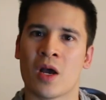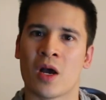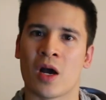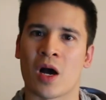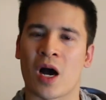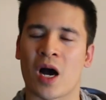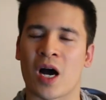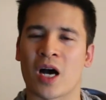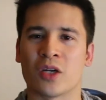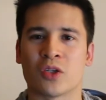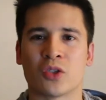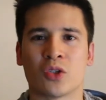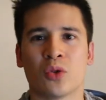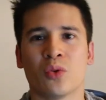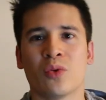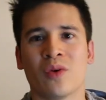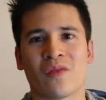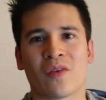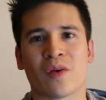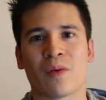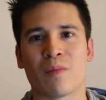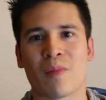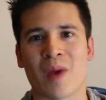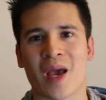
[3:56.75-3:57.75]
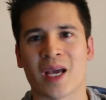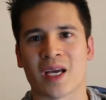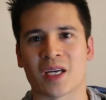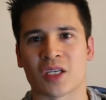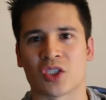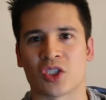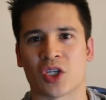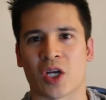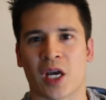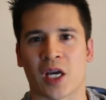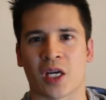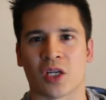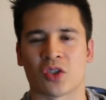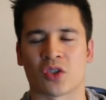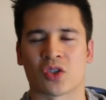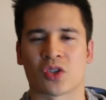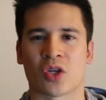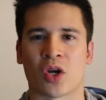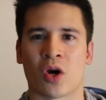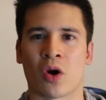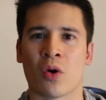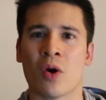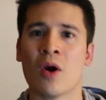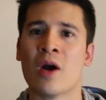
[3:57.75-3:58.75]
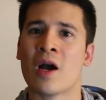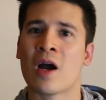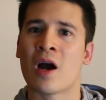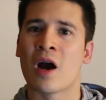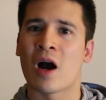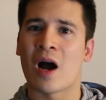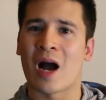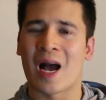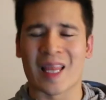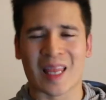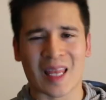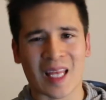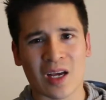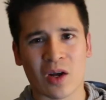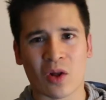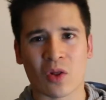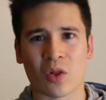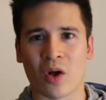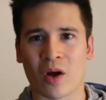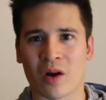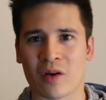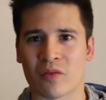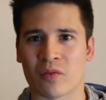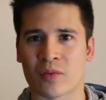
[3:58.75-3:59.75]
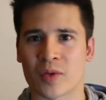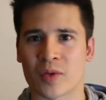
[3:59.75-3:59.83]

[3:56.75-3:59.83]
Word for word: uh, to even make a change. So I think a lot of